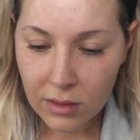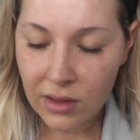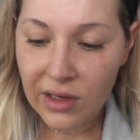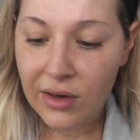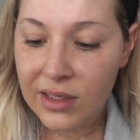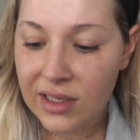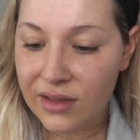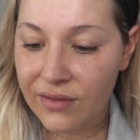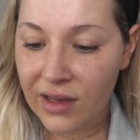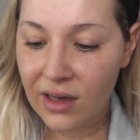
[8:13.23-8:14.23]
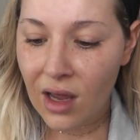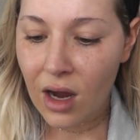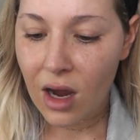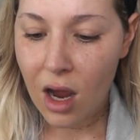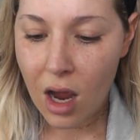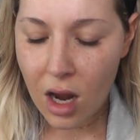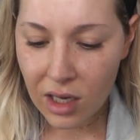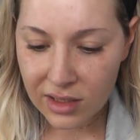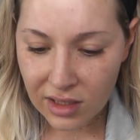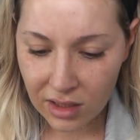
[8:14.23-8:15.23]
Oh no, it doesn't fit. Oh,
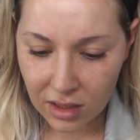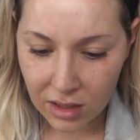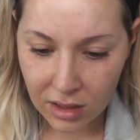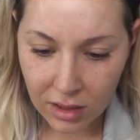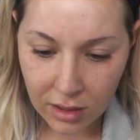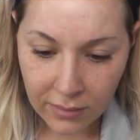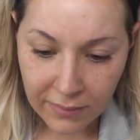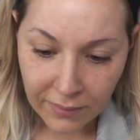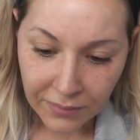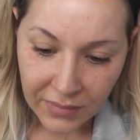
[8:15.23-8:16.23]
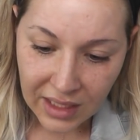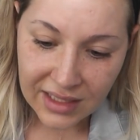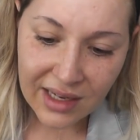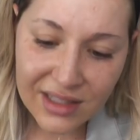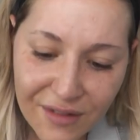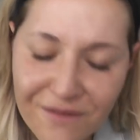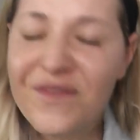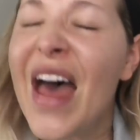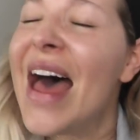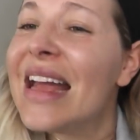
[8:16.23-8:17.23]
does it? It doesn't
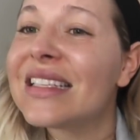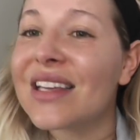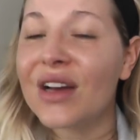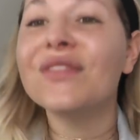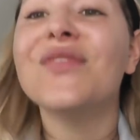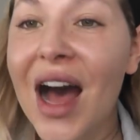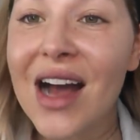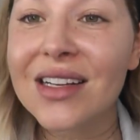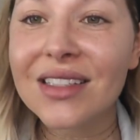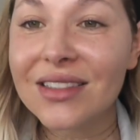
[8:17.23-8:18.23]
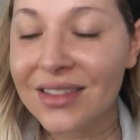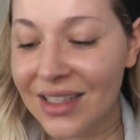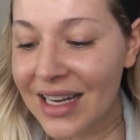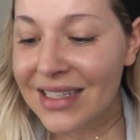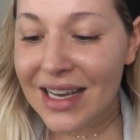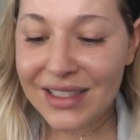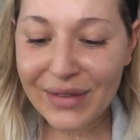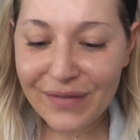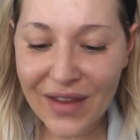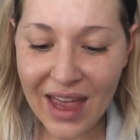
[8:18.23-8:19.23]
fit! Fuck. It
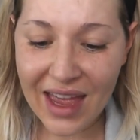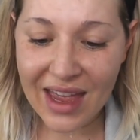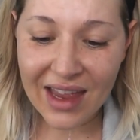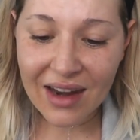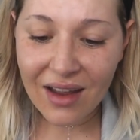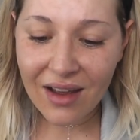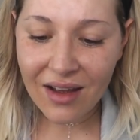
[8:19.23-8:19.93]
doesn't fit!